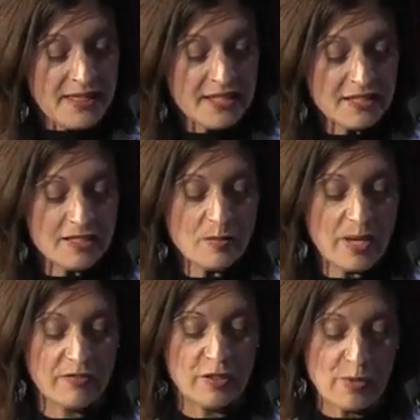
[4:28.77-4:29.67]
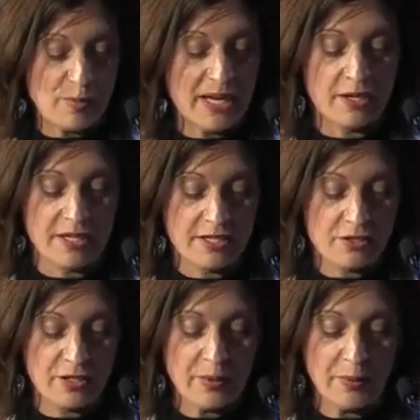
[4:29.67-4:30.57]
This is a pivotal moment in our
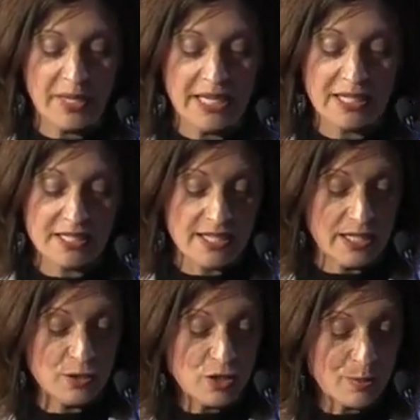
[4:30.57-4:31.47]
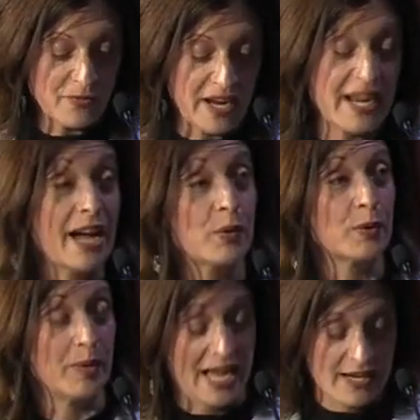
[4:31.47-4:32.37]
history where we can continue to provide
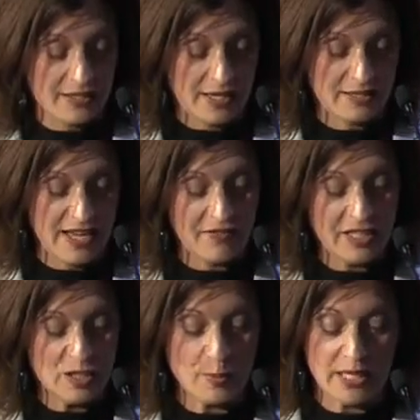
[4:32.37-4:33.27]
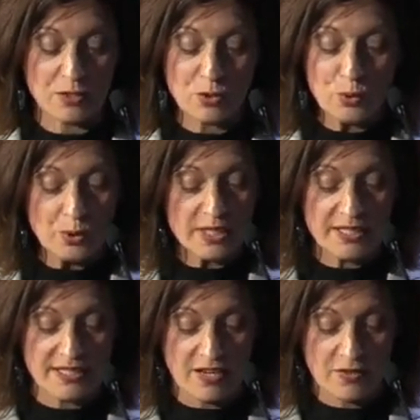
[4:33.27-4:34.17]
equitable access, evidence-based tools,
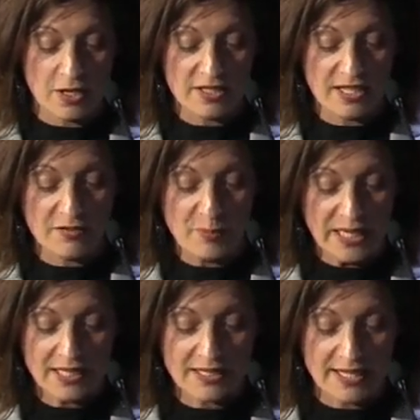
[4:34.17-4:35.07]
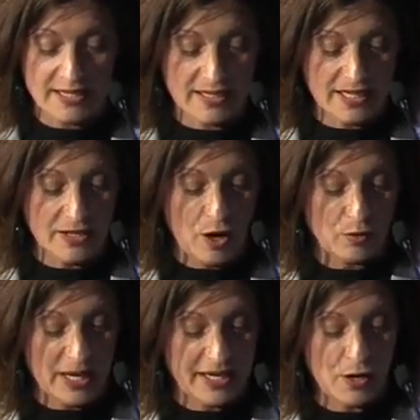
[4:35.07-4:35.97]
and safeguards that have been extended in
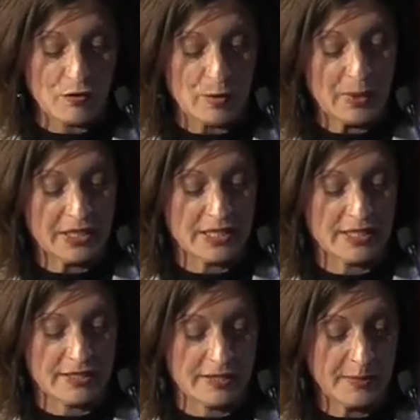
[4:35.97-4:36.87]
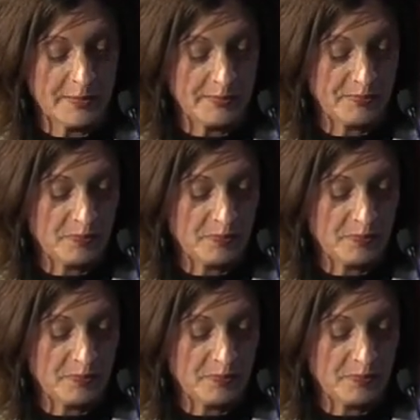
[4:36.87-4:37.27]
already overburdened system.